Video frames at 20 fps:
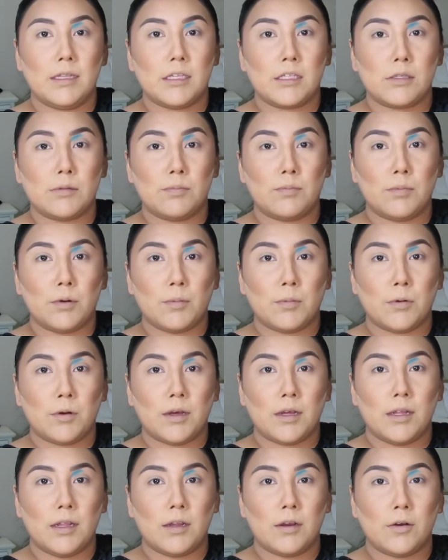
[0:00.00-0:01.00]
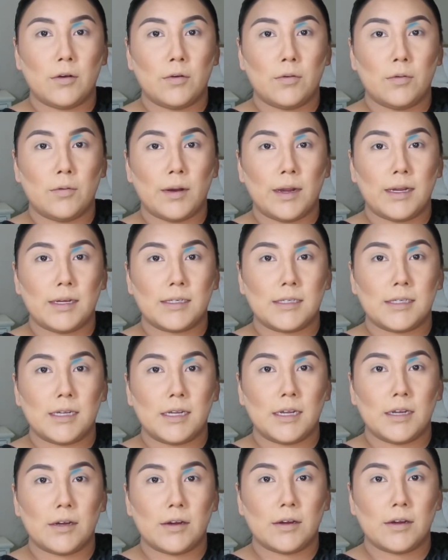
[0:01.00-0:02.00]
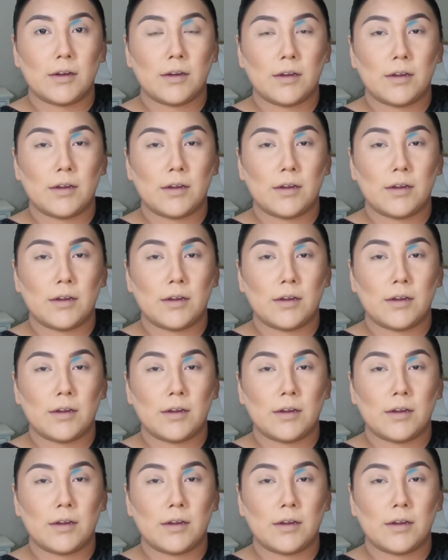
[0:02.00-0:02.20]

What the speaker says: this purple color right here.